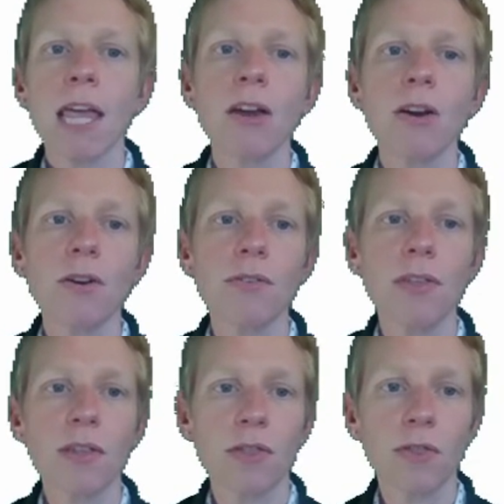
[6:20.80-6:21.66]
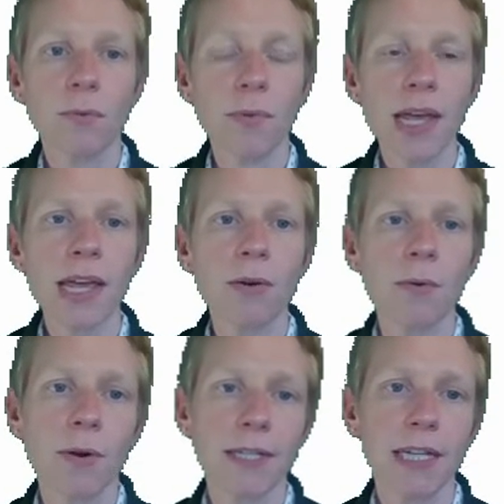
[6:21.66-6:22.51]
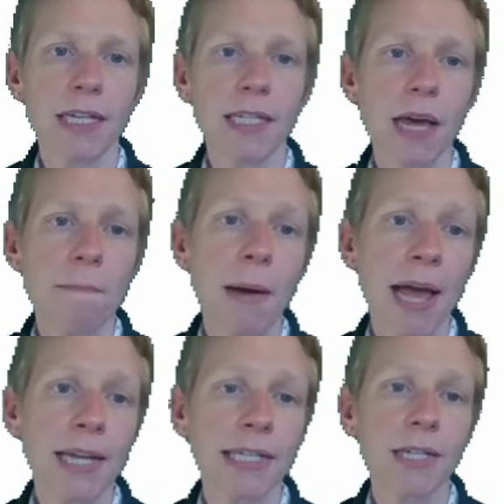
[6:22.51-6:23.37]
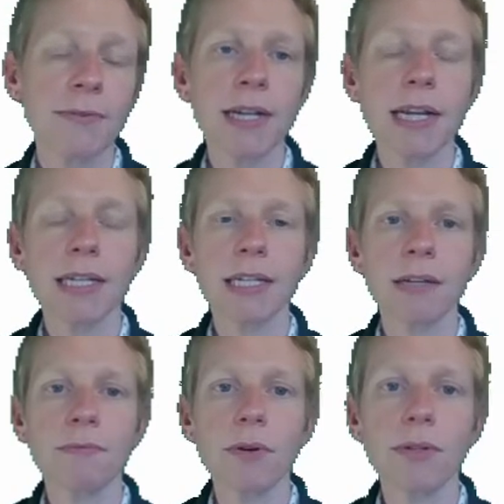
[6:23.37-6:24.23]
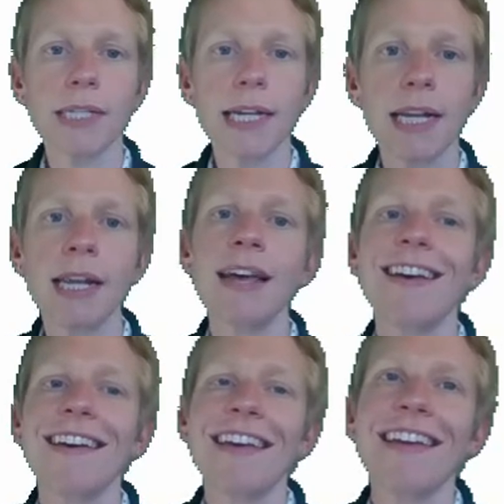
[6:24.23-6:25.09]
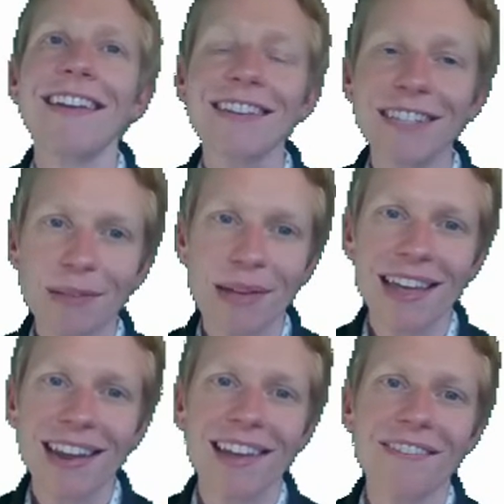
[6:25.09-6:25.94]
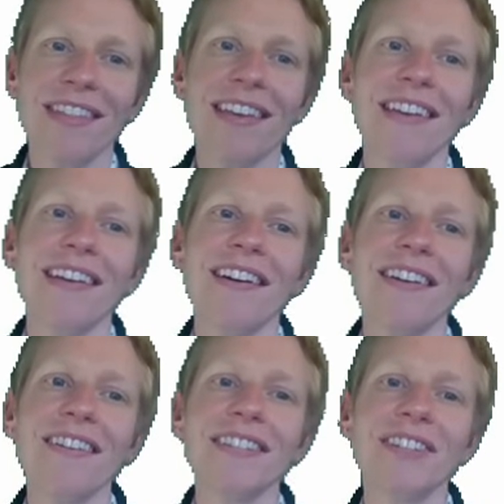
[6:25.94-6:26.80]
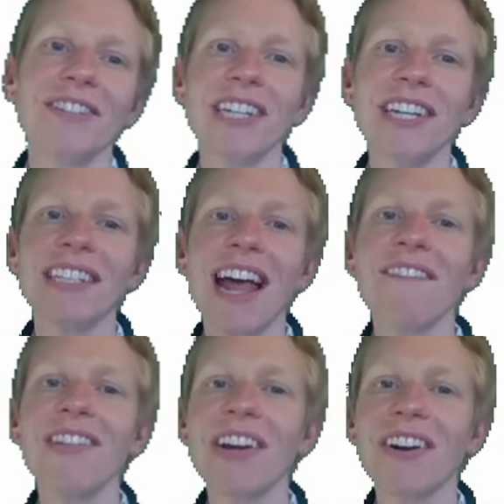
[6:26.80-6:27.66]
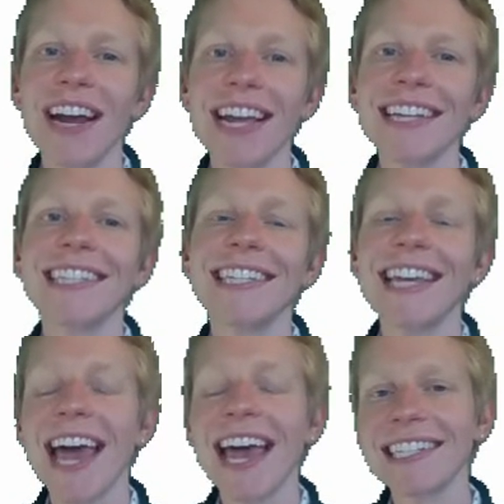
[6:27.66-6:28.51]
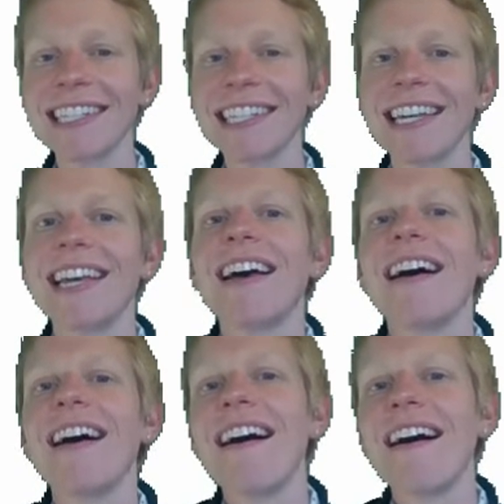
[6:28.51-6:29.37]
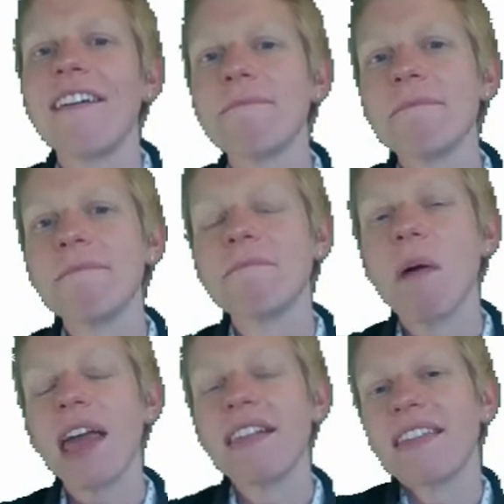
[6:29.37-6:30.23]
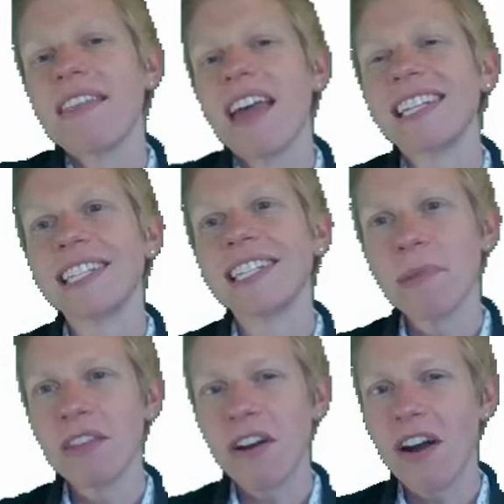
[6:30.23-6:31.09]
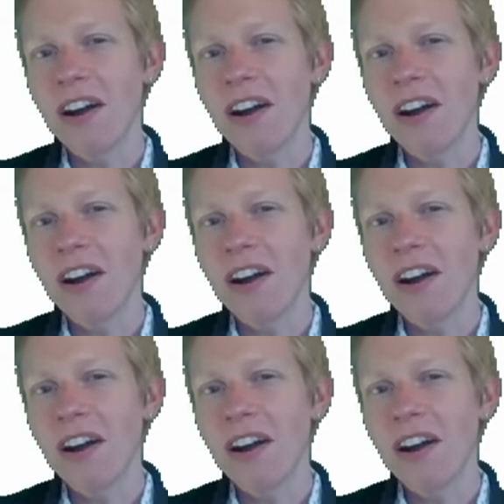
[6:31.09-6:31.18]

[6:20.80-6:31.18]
Here are the 3 courses that my student is enrolled in. It is the beginning of the year, so she doesn't have any grades yet. But that doesn't mean